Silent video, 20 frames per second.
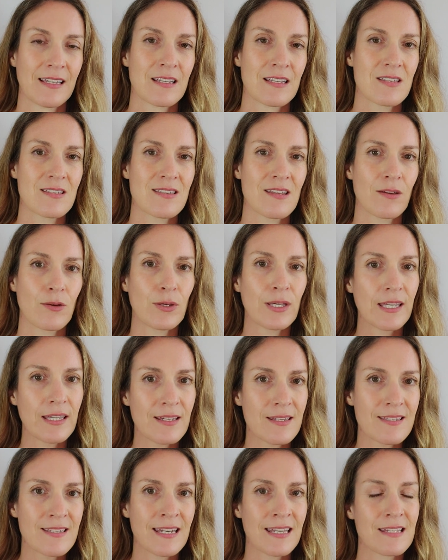So
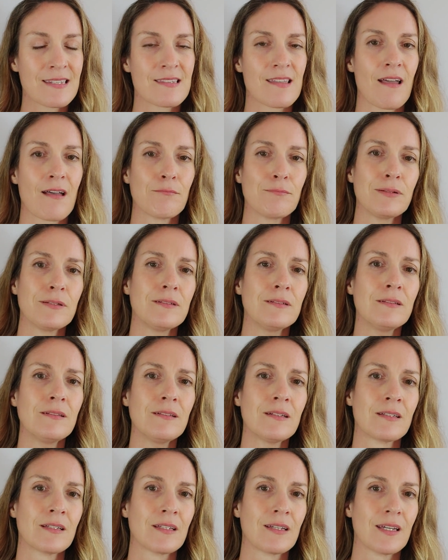here's an example.
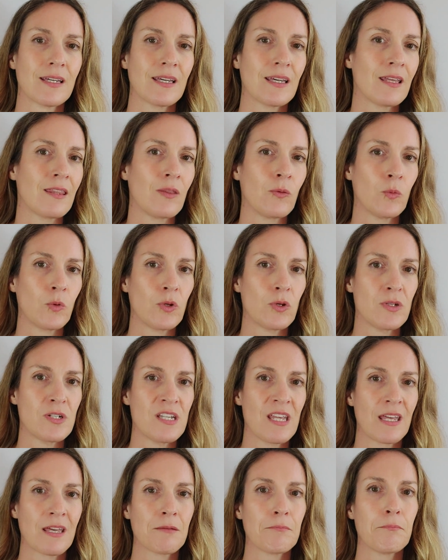In the word
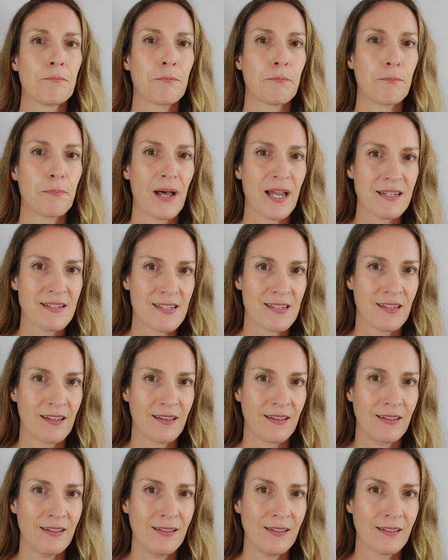
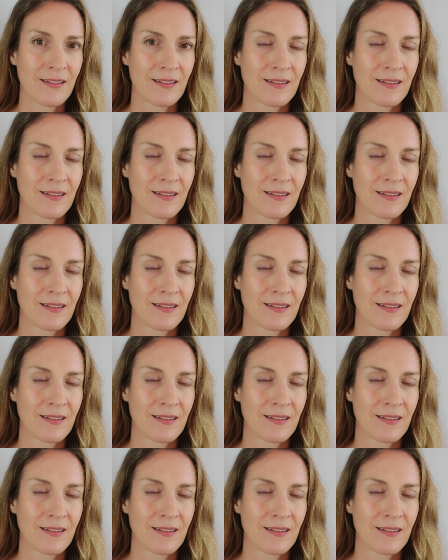butter,